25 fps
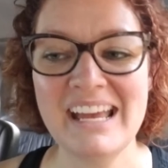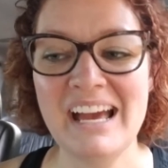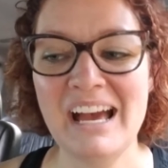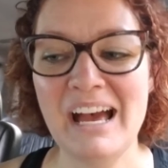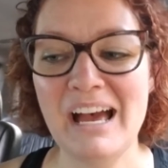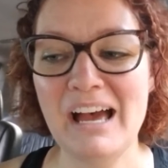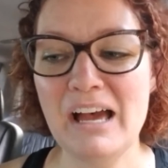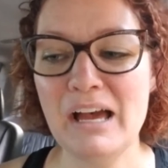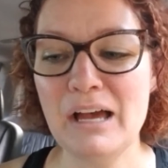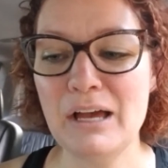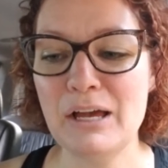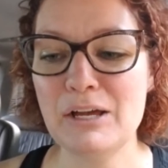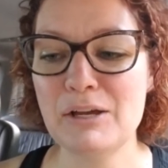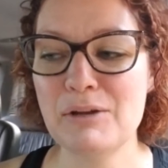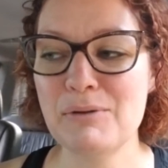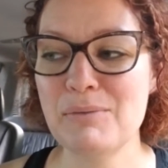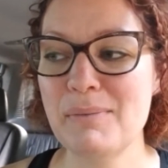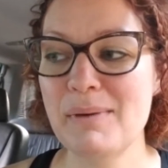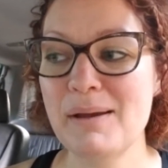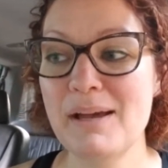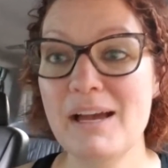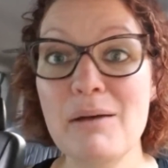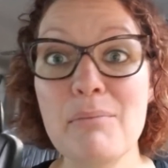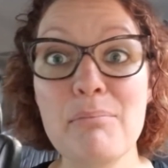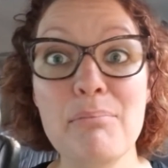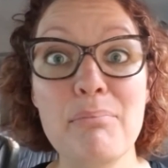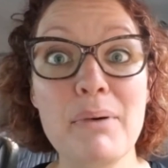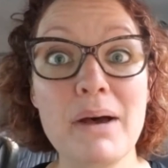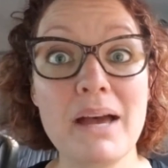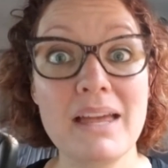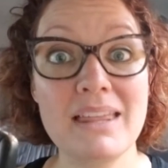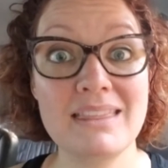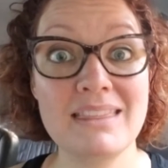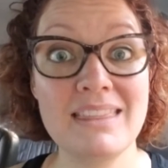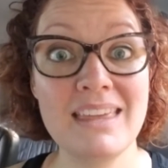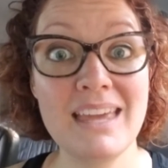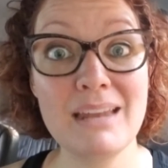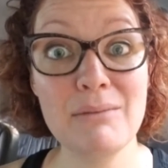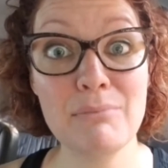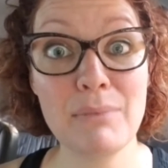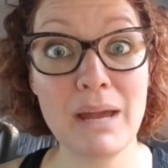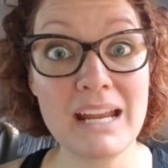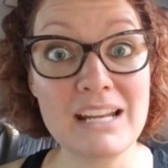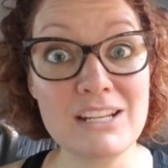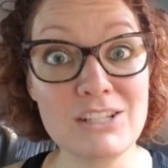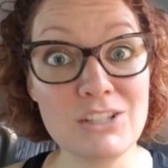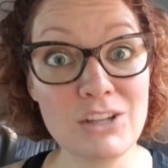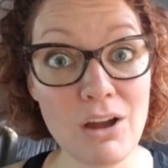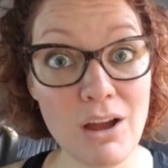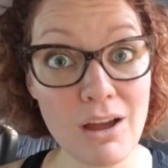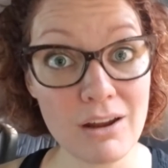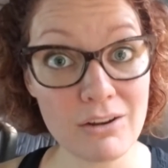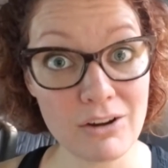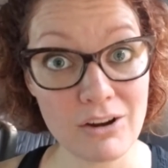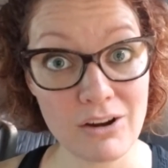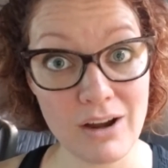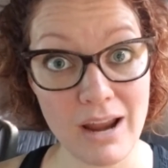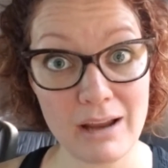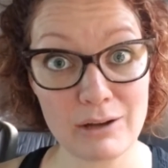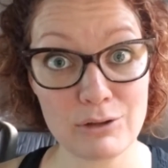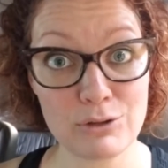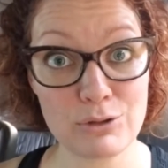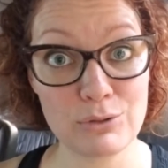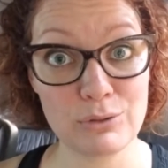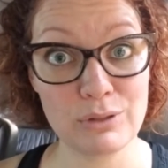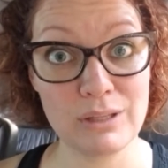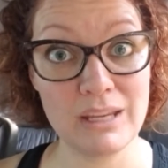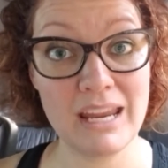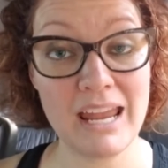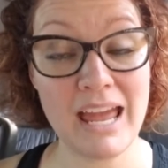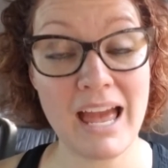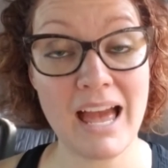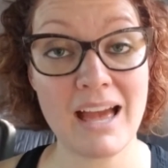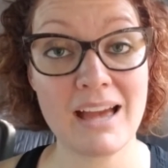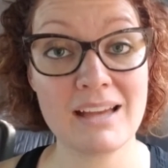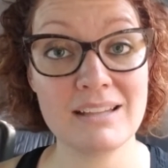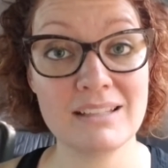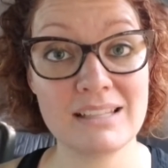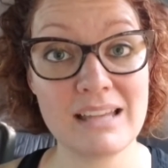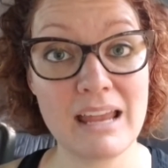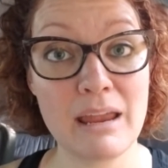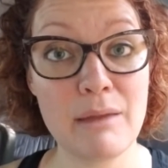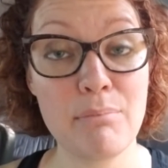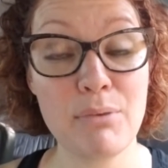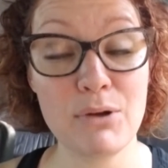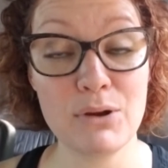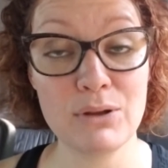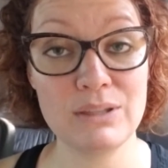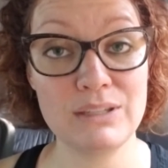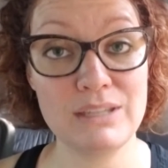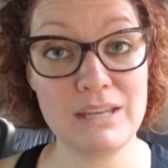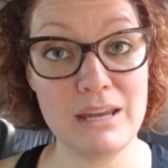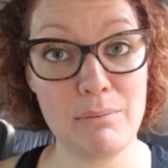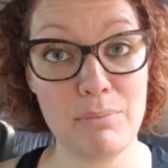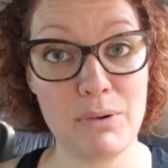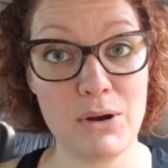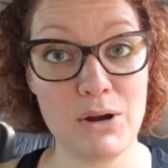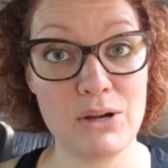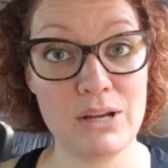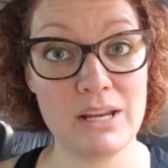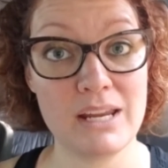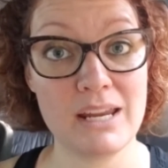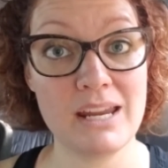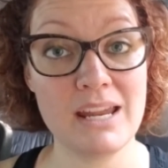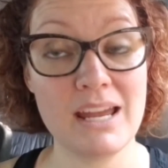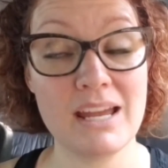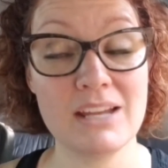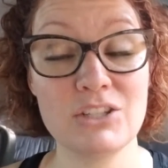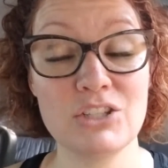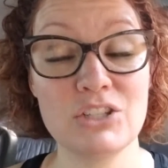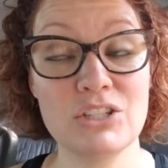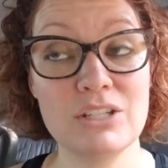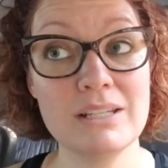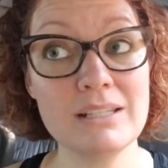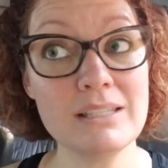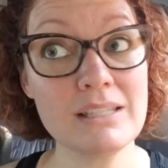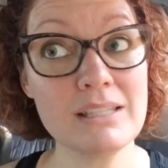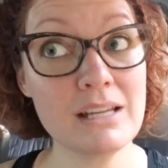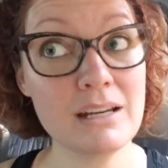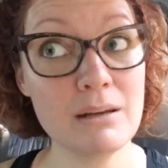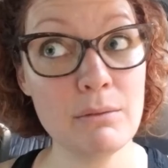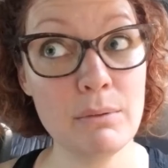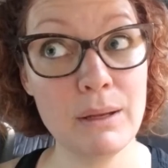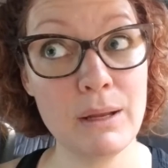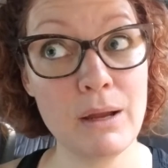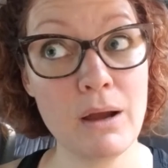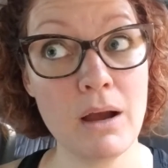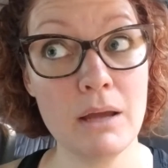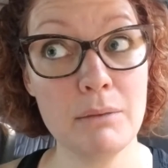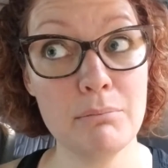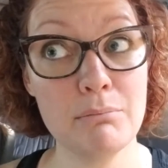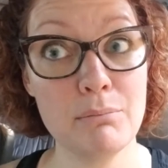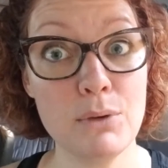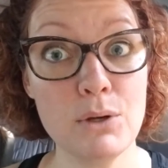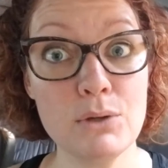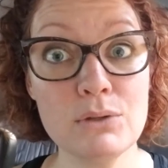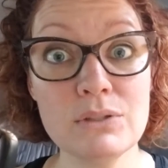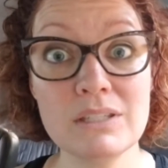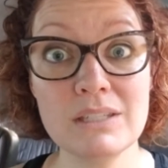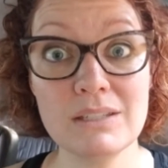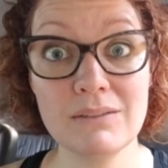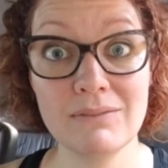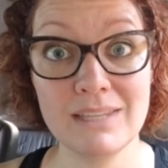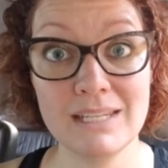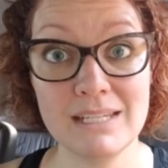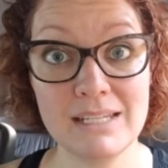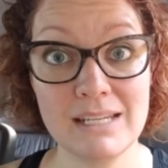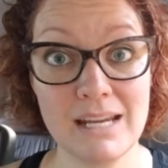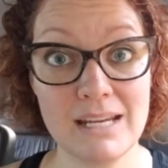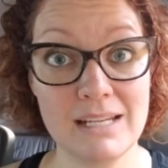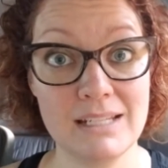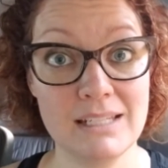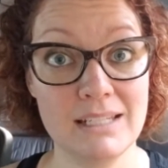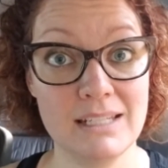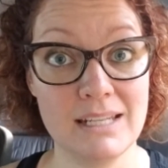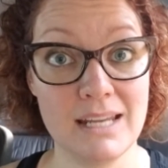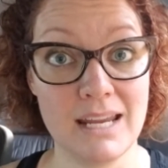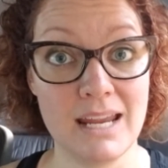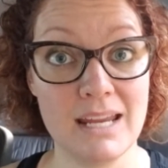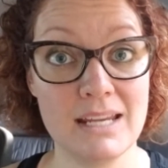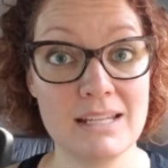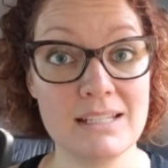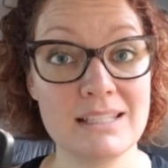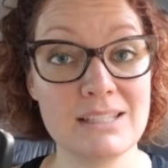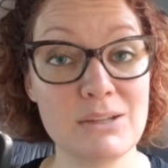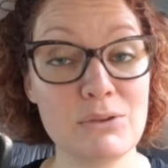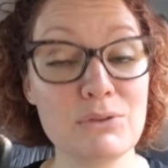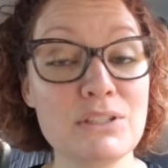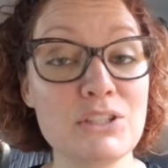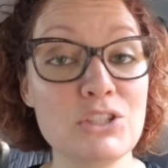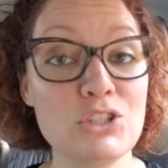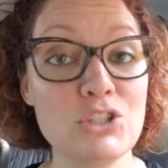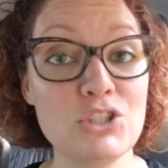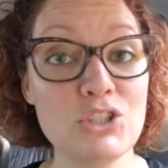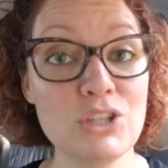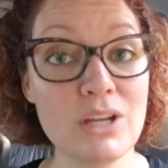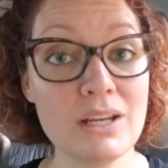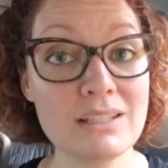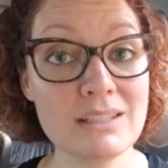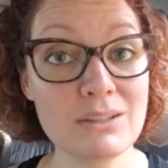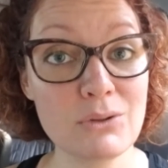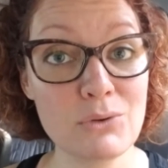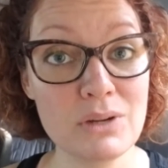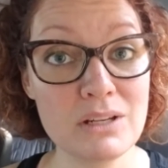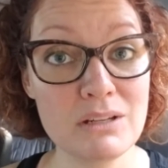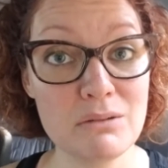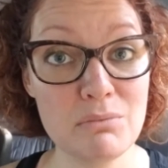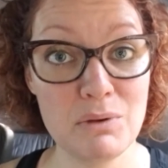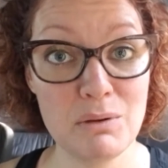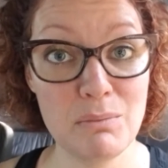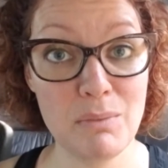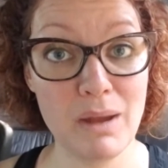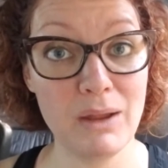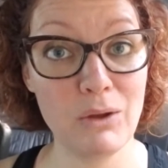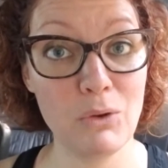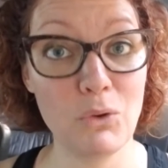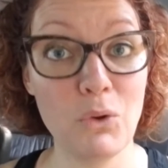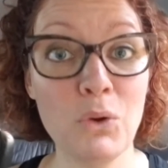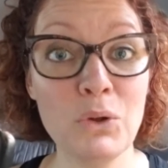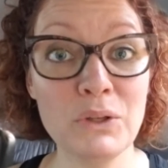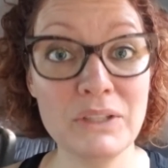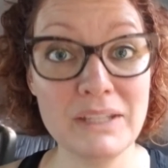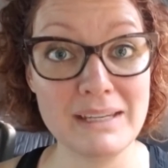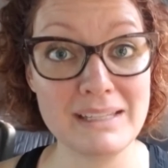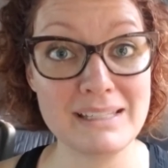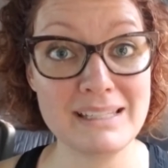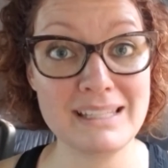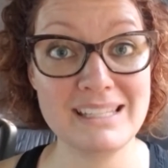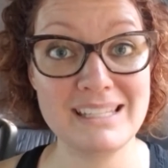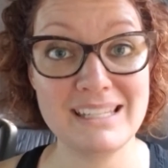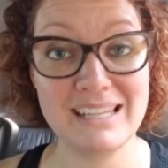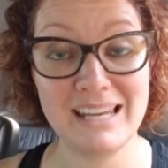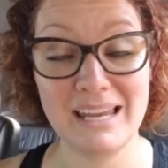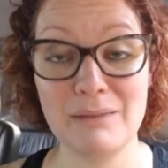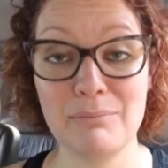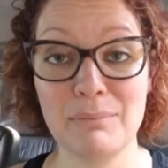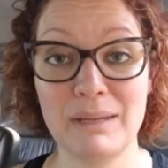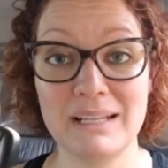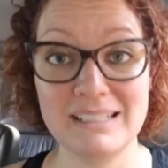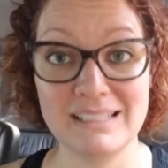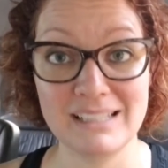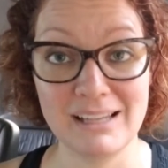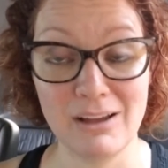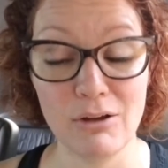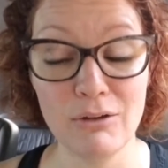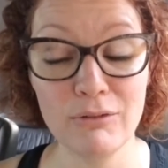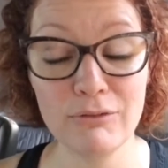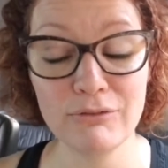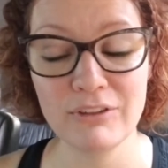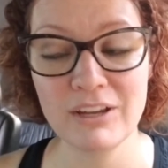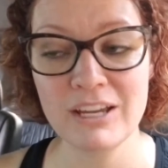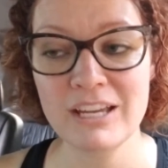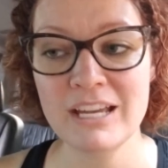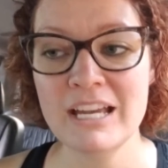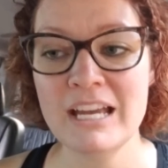Um, but then my daughter actually has a birthday party and she's going to be gone most of the day today. So it's just going to be my oldest and myself.